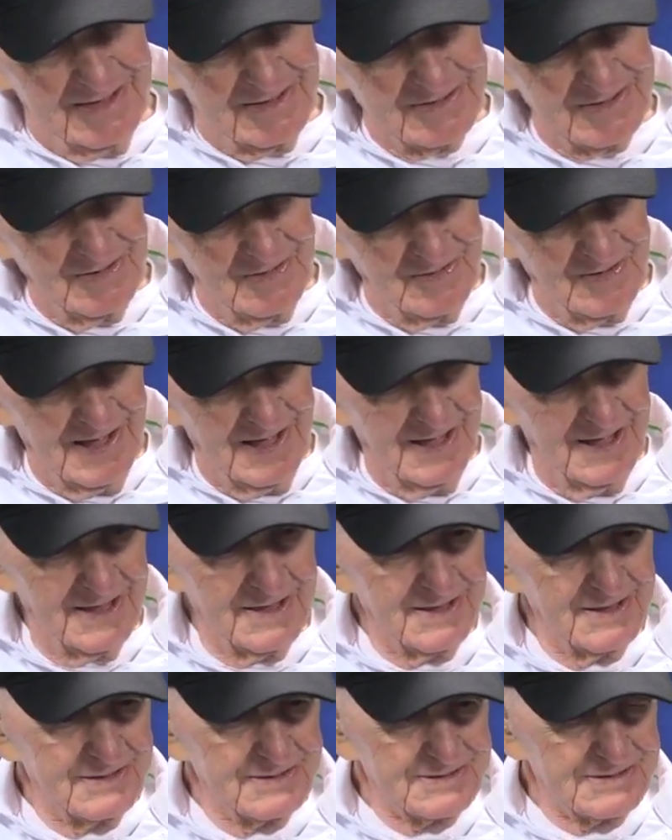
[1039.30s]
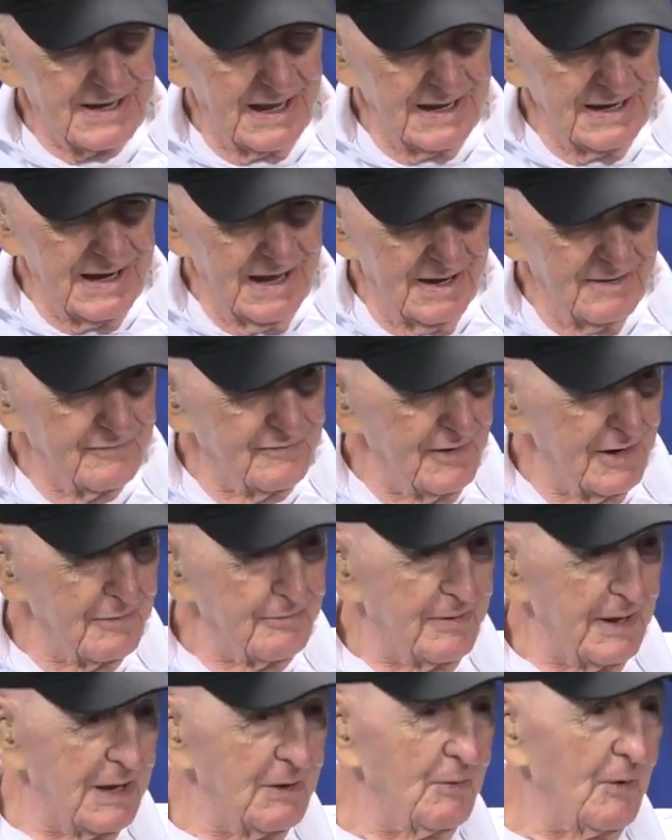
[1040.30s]
So stayed there in the
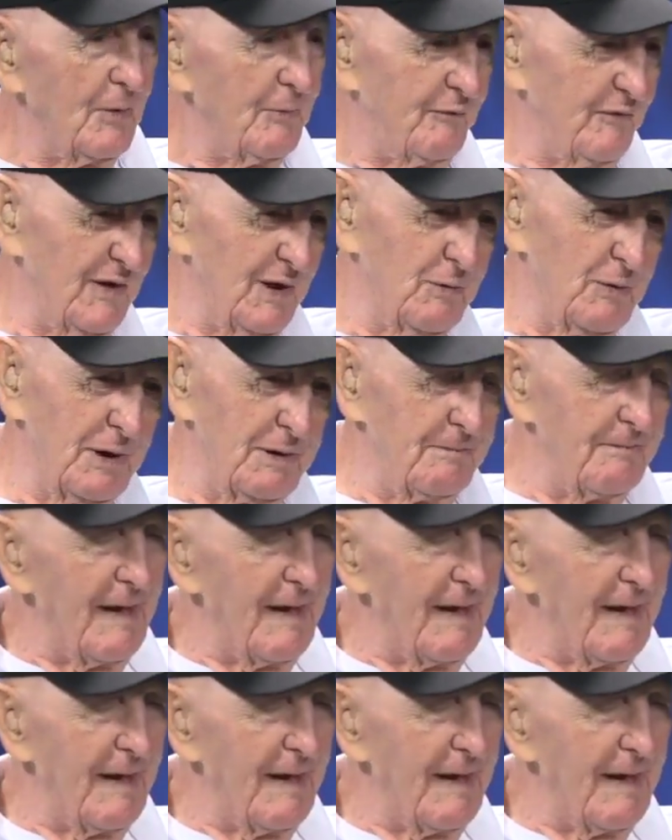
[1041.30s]
Philippines. Well, it wasn't